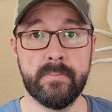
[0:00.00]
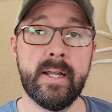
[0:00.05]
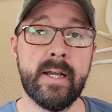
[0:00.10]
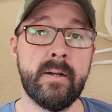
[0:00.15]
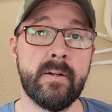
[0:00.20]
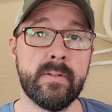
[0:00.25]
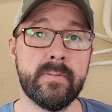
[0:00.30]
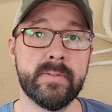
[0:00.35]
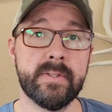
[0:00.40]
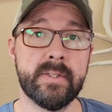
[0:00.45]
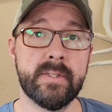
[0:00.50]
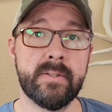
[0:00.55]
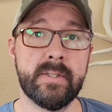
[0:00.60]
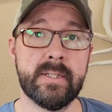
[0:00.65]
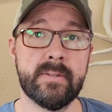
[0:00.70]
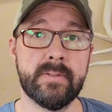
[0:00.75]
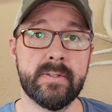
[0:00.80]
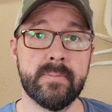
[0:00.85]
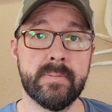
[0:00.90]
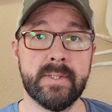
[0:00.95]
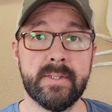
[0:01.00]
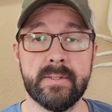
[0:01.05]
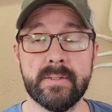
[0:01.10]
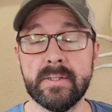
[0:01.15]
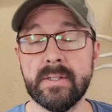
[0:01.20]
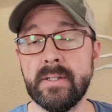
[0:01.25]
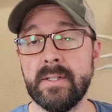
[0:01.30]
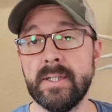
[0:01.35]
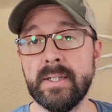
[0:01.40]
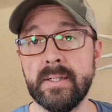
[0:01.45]
Now all of a sudden you have something that's
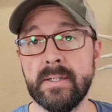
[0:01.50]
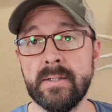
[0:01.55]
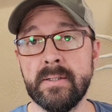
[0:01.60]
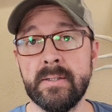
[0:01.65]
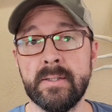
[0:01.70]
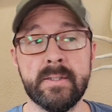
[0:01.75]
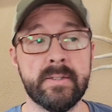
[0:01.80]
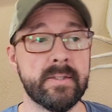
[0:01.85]
clicking,